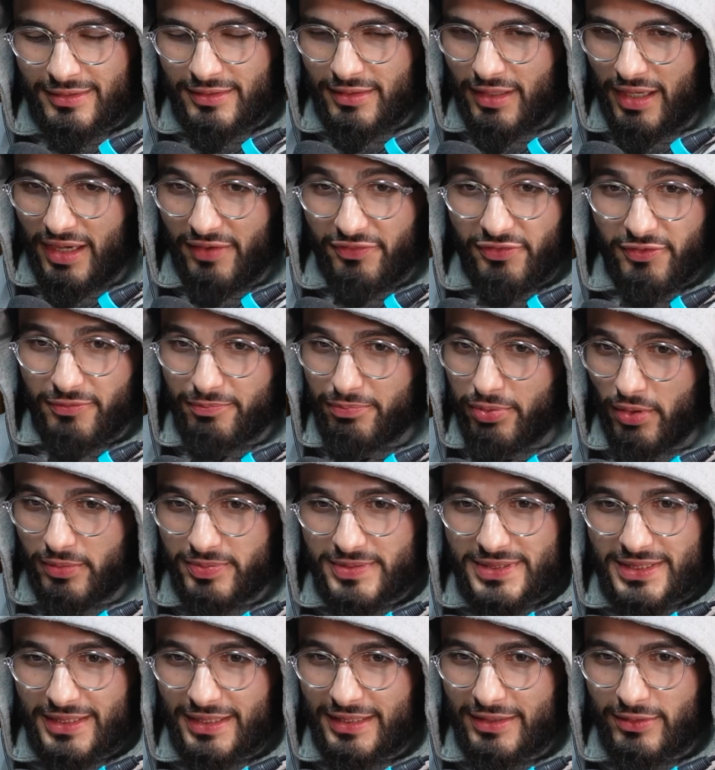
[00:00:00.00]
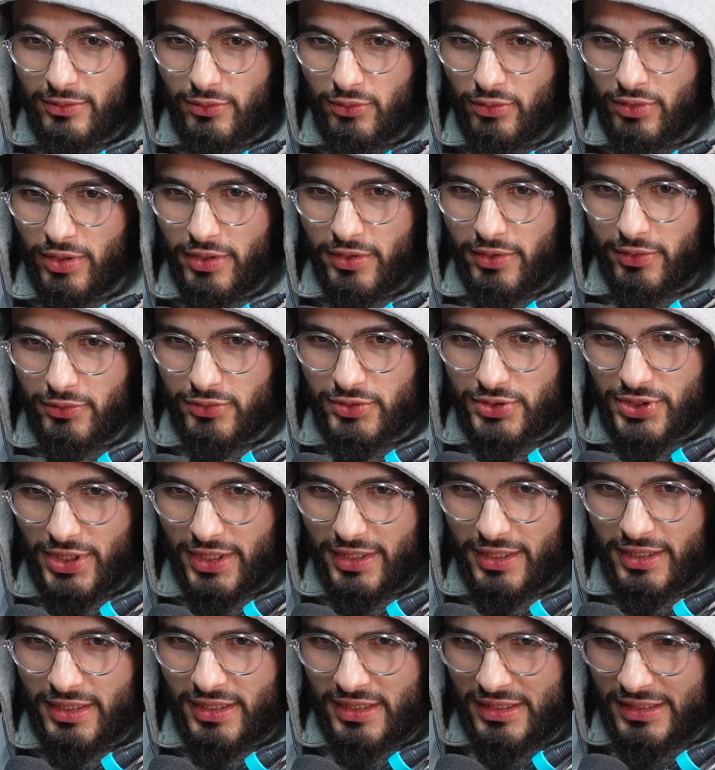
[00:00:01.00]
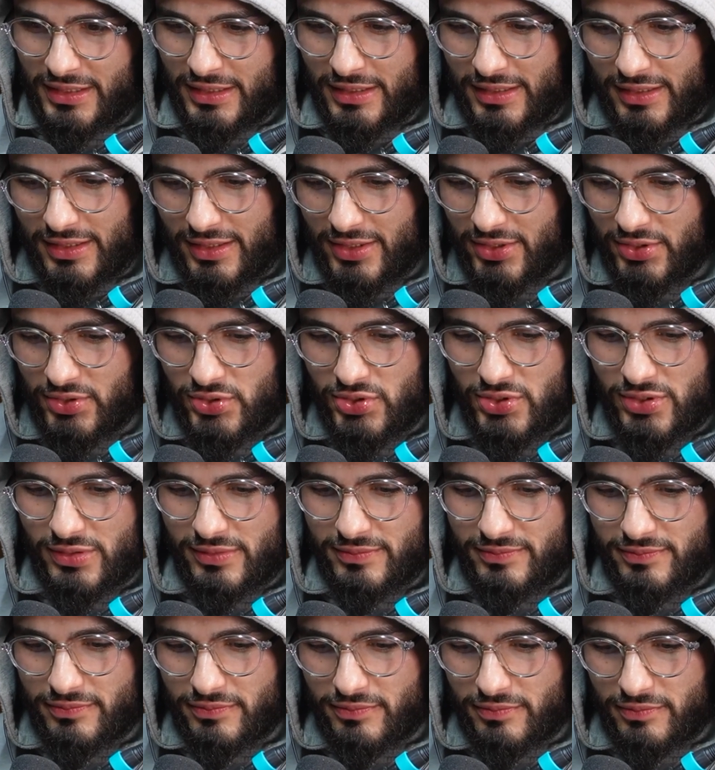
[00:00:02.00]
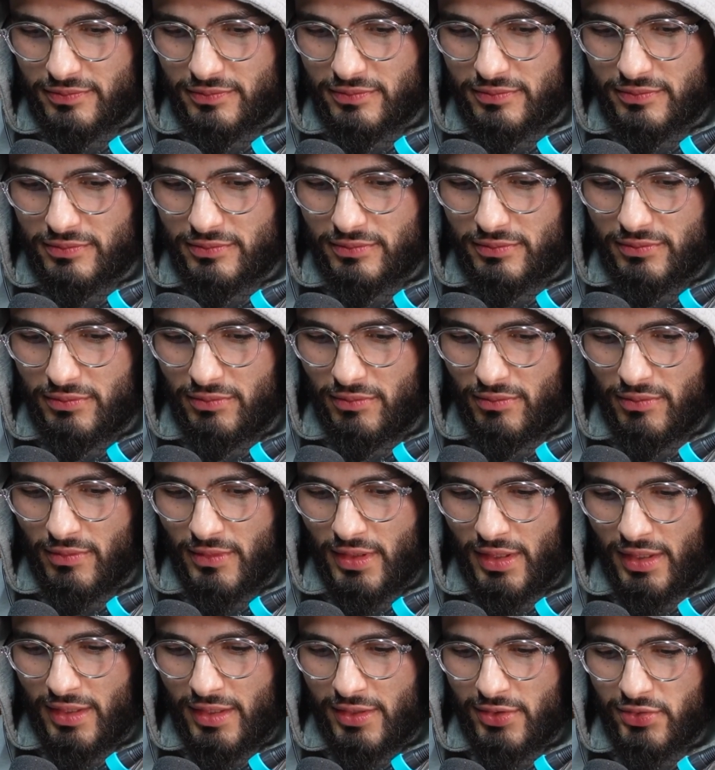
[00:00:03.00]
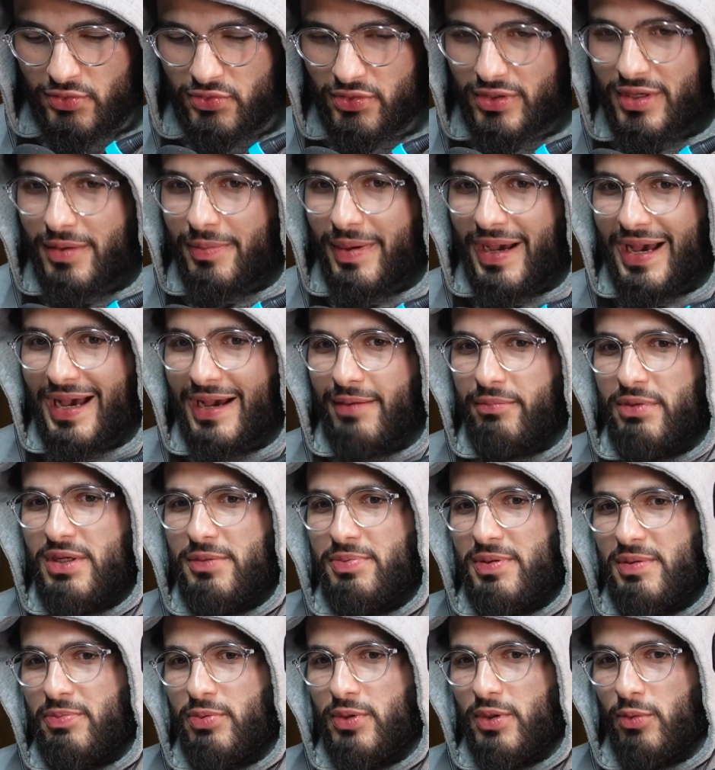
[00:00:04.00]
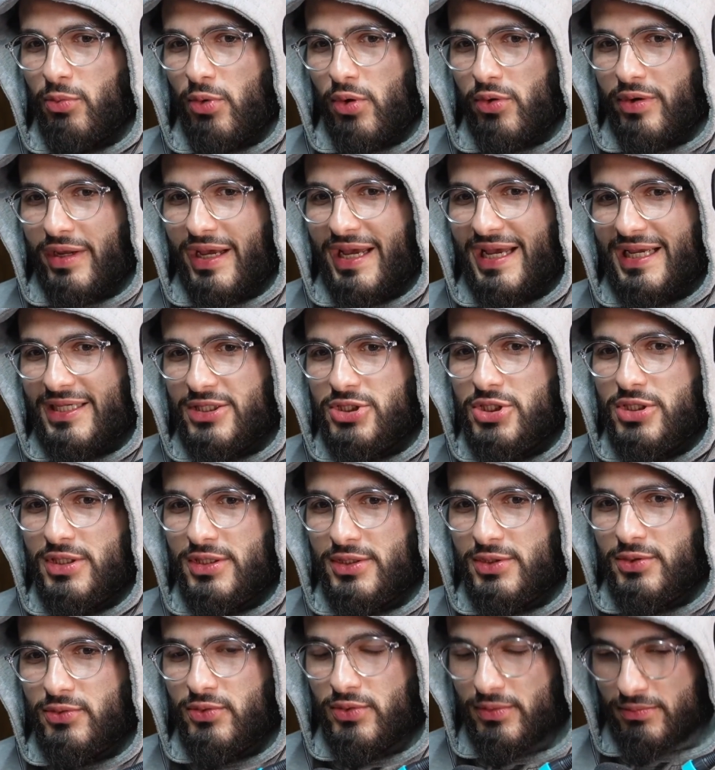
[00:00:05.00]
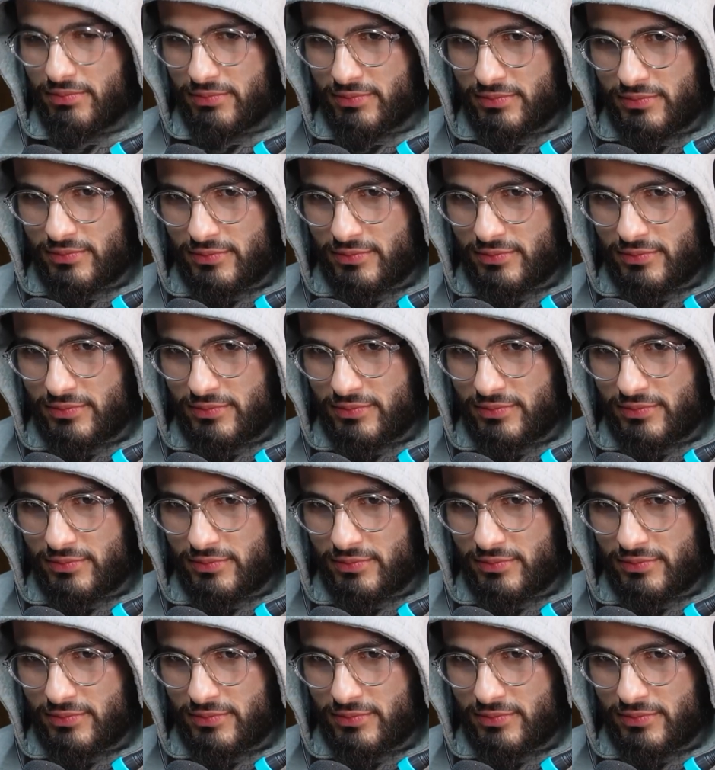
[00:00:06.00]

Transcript: I think bobsleigh, all of those, yeah? Because think about how many people in the world actually do them.